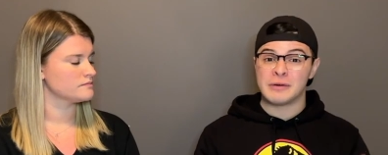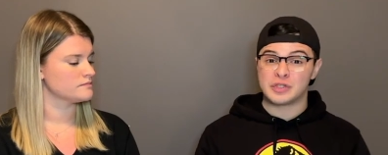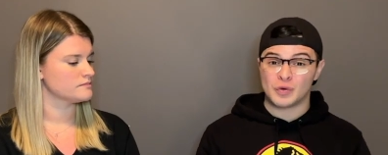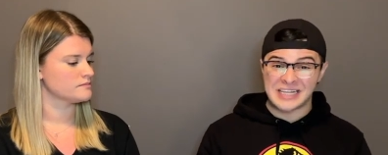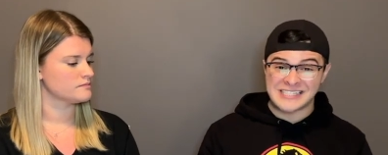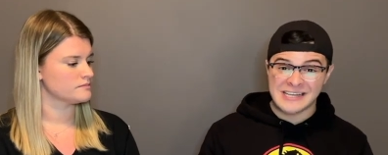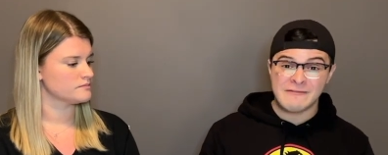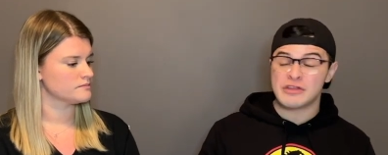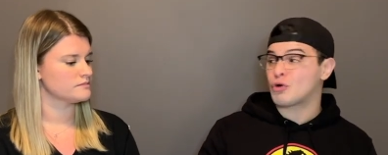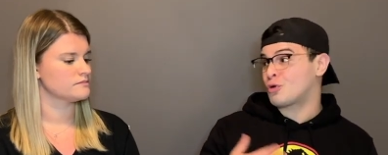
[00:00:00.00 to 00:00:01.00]

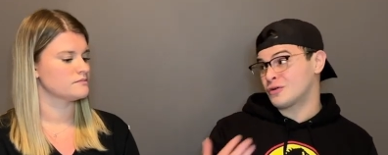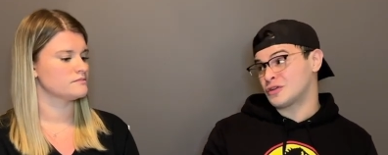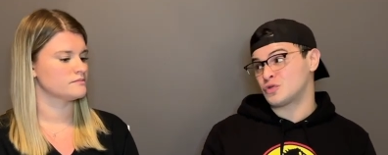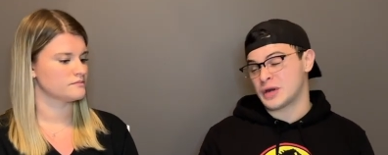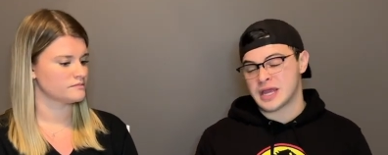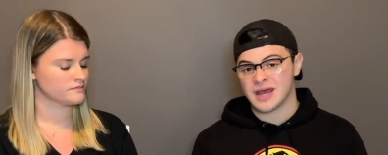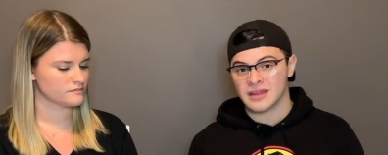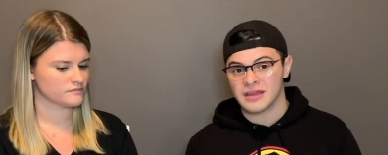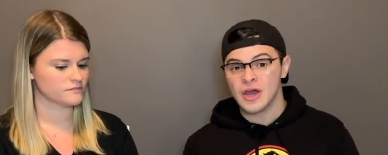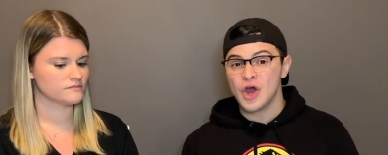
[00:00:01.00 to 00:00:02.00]
Speaker 1: 27th or the
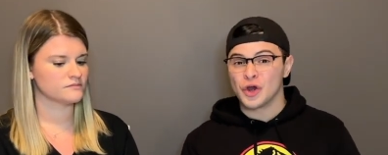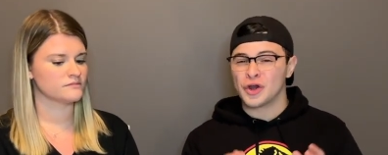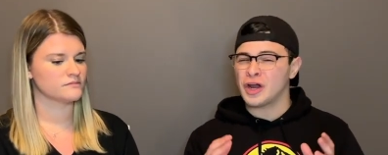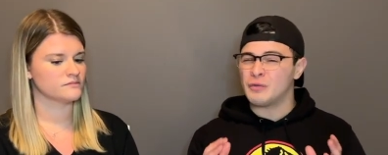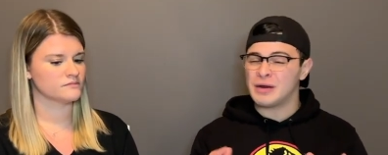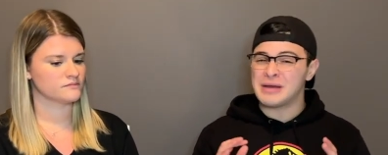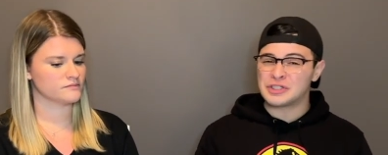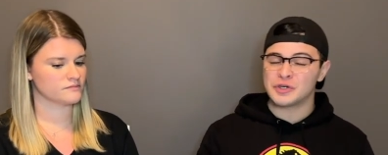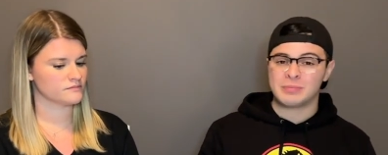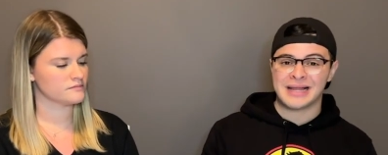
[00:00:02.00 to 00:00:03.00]
28th, you're gonna wanna make
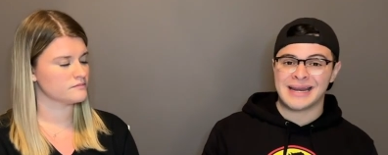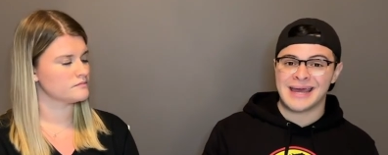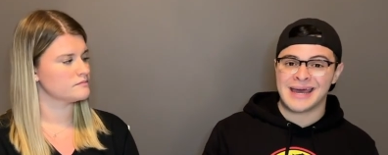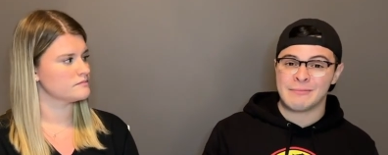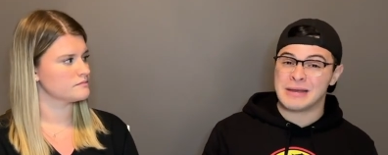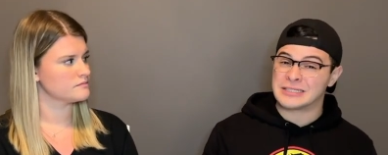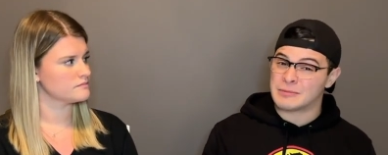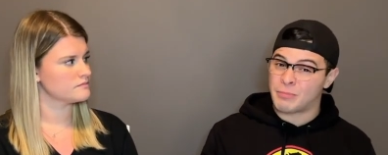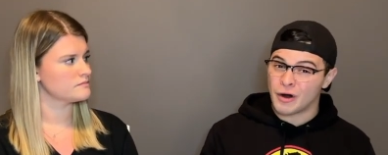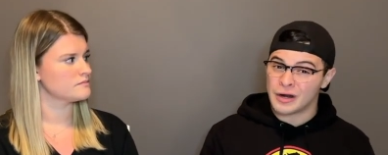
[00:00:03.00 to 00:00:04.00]
sure to plan ahead because the
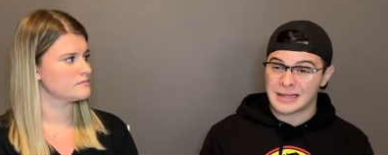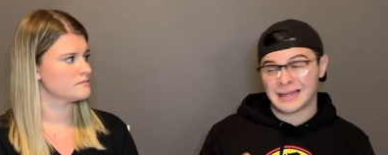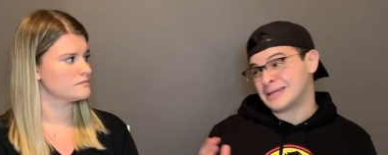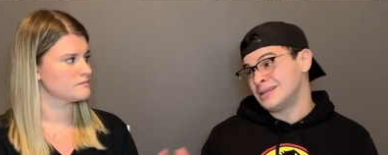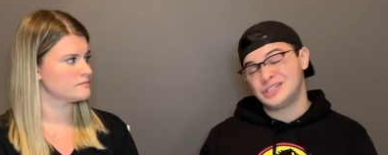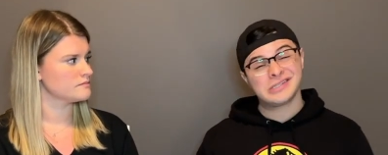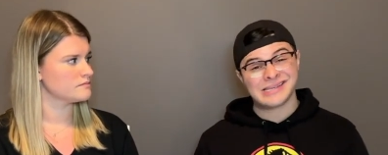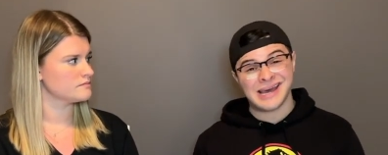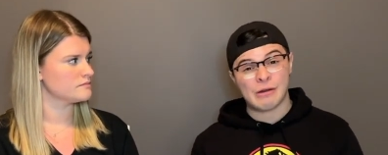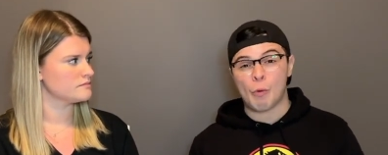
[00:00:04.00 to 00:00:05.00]
park, like Alicia
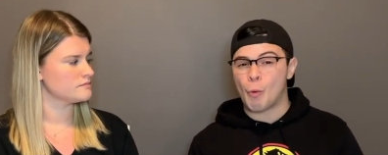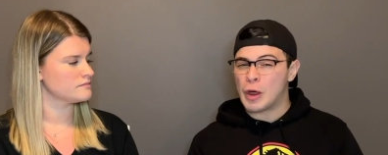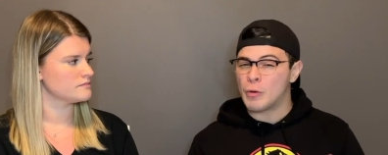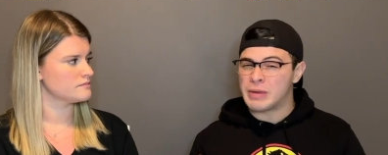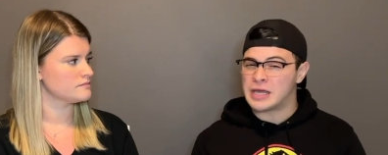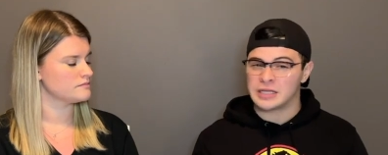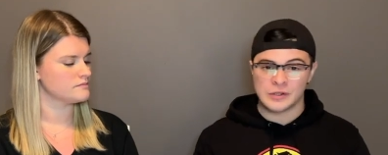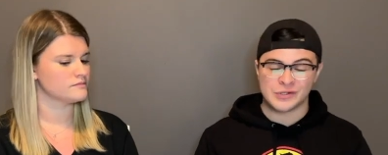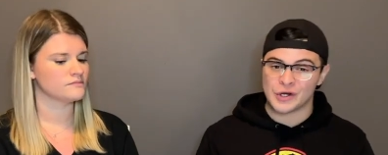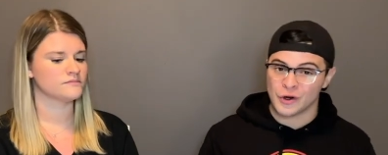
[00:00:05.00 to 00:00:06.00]
said, will be
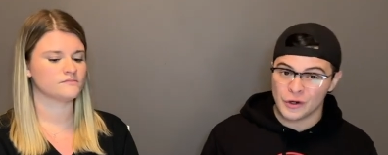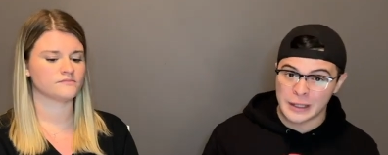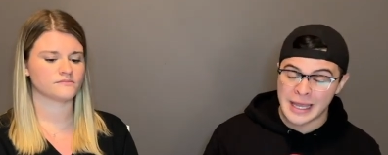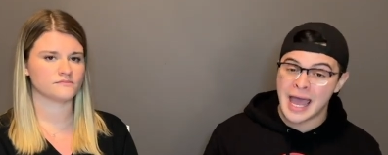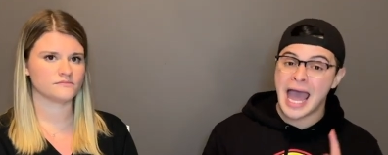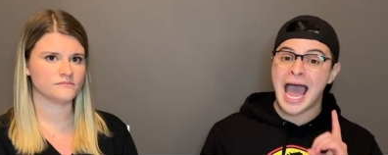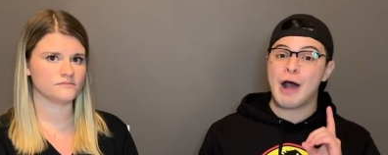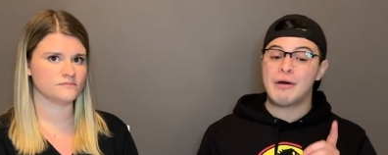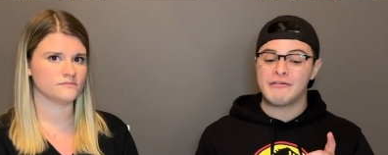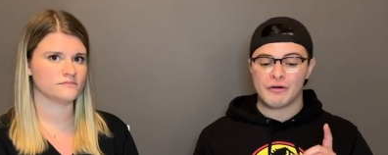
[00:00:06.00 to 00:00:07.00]
closing early.
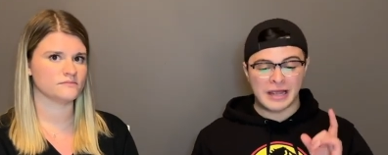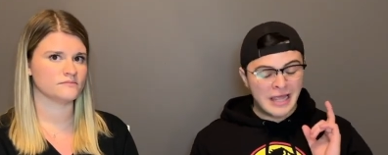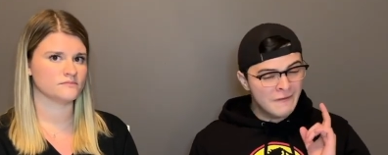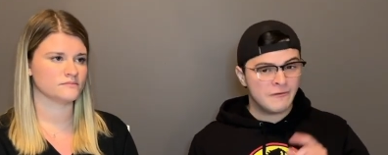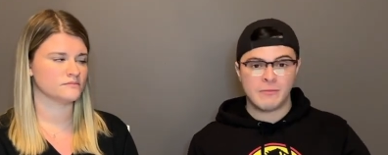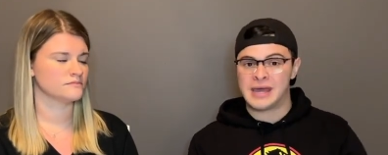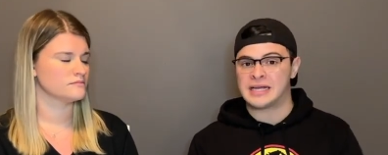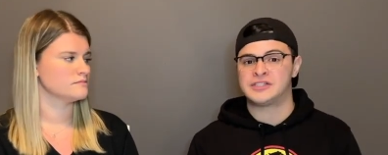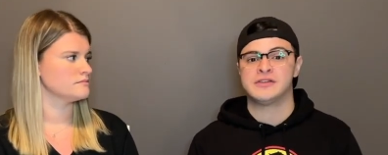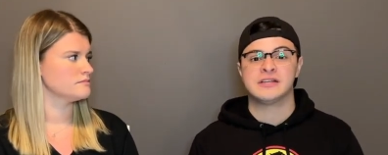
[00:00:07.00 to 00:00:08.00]
However, if you make
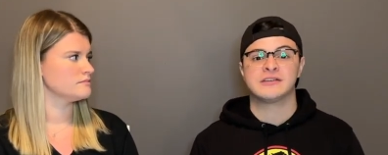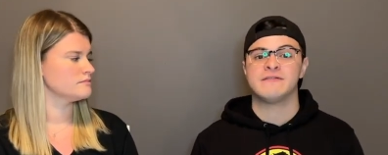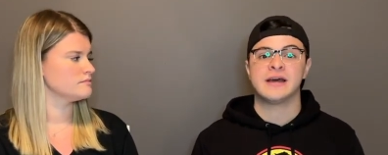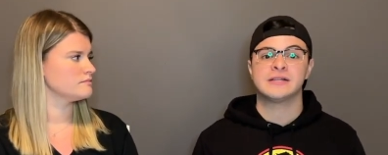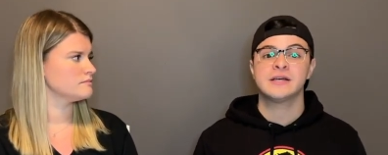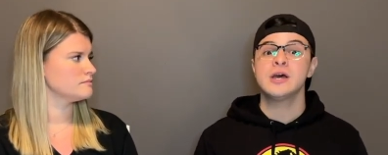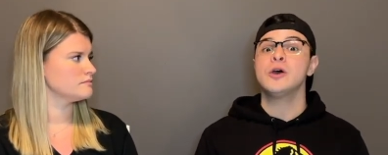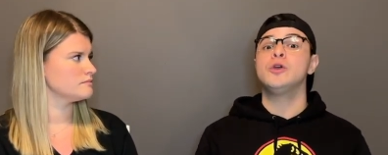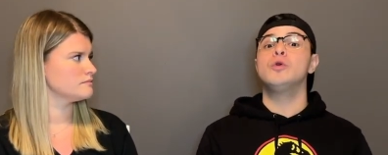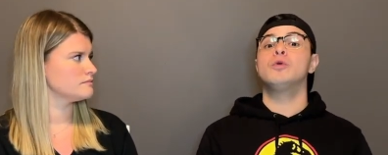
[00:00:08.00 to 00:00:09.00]
it to this event,
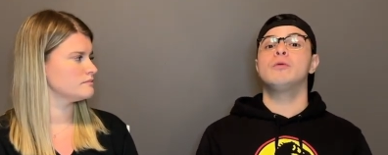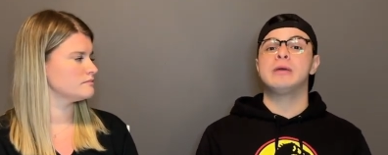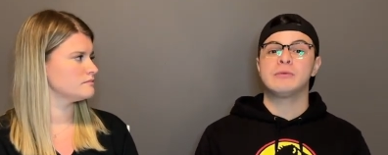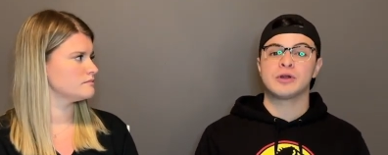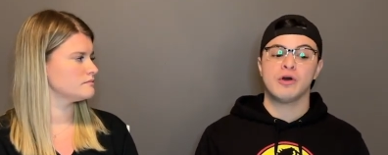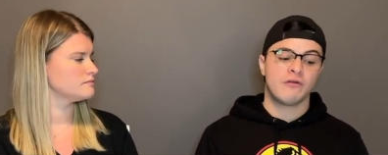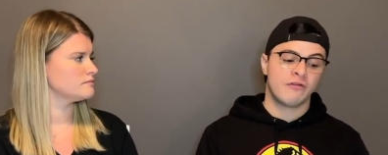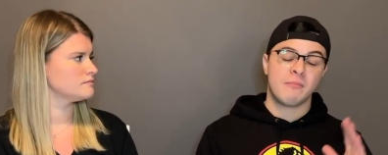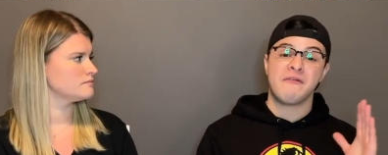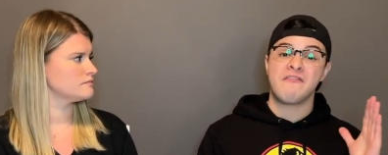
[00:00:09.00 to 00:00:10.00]
you will be able to go
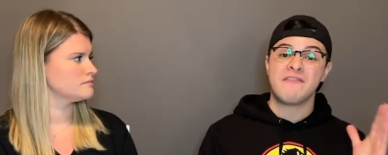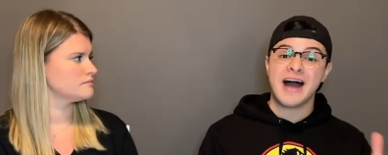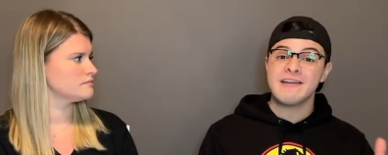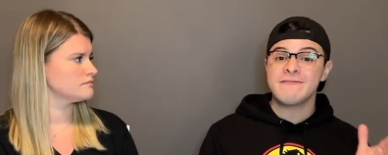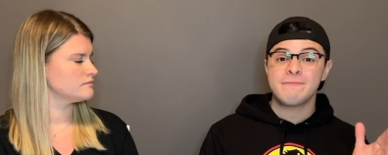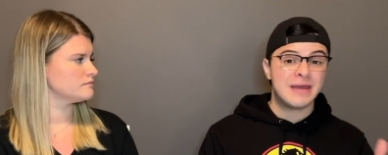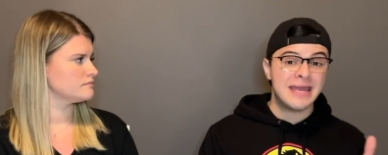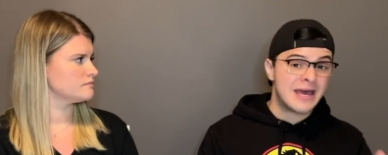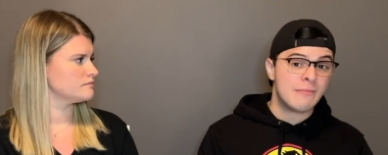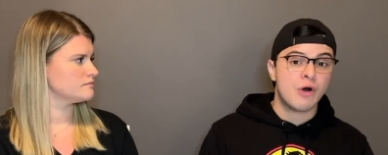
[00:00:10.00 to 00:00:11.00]
from 5
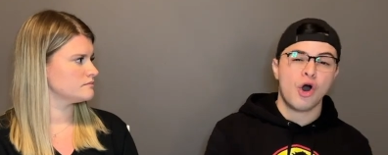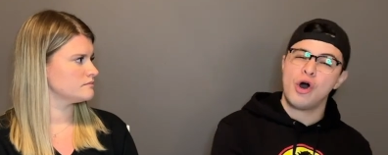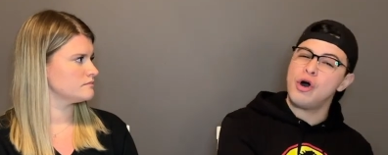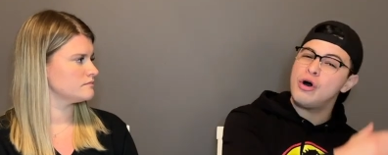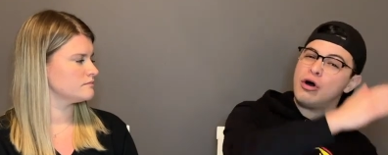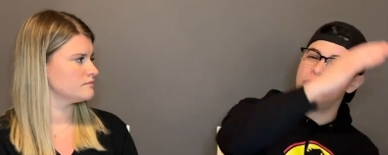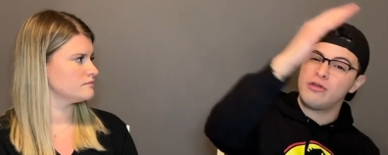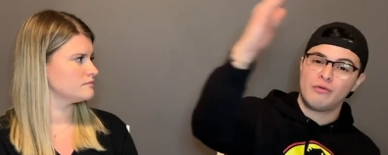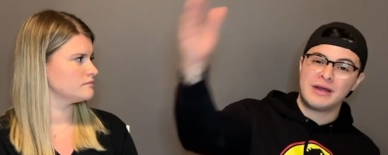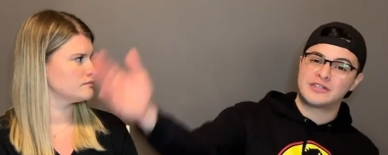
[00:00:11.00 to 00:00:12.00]
p.m. all the
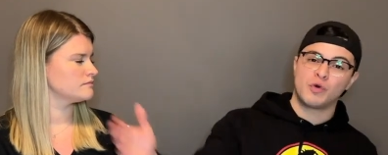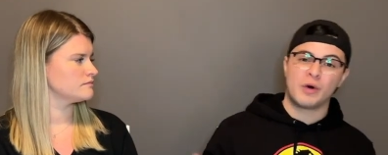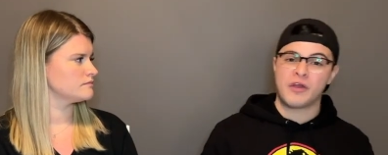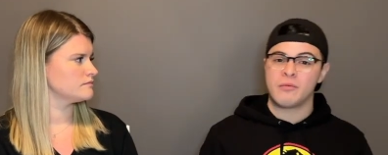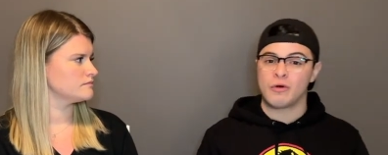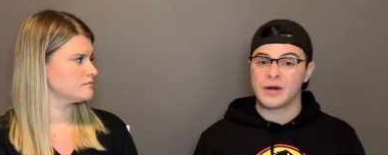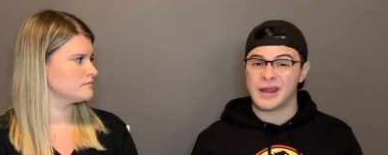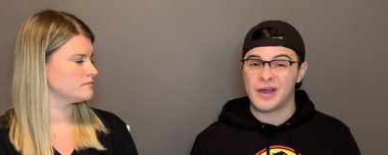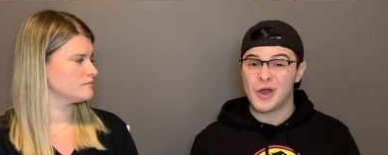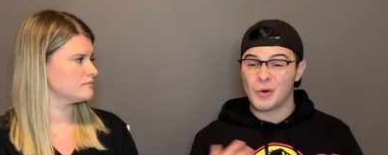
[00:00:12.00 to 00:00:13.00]
way until one in the morning,
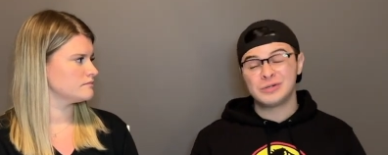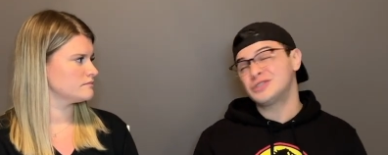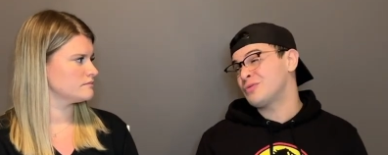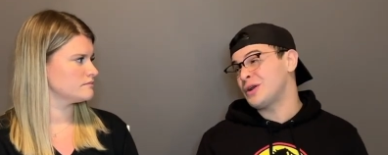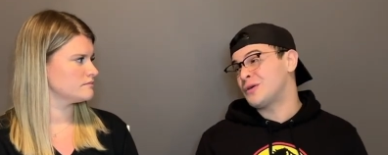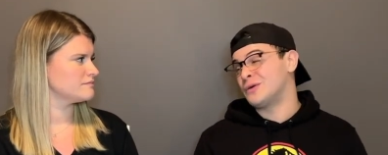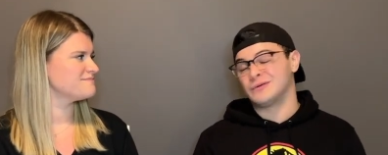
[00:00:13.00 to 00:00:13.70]
which is pretty cool.